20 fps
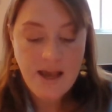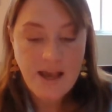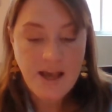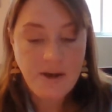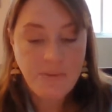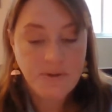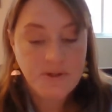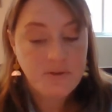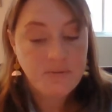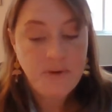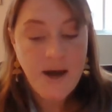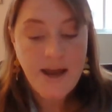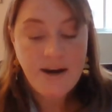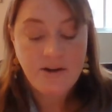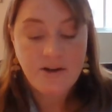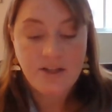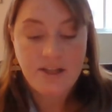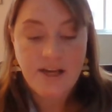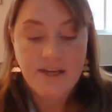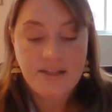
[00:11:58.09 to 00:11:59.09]
It was a
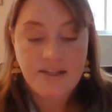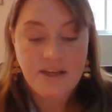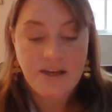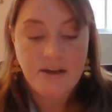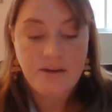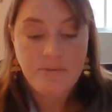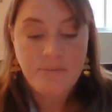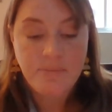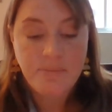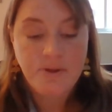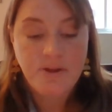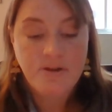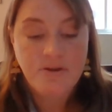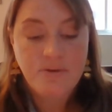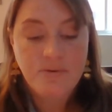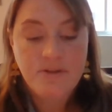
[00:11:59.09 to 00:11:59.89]
radical idea, but the new